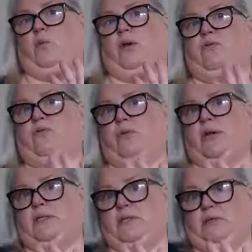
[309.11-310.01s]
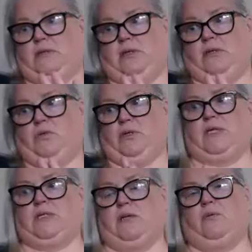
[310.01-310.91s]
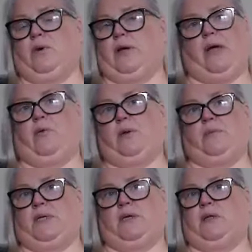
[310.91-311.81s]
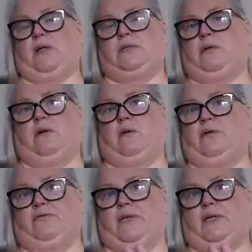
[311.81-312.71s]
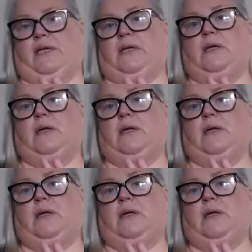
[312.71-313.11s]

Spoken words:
We have a right to, like, no, that's not how I'm thinking, that's not how I'm feeling.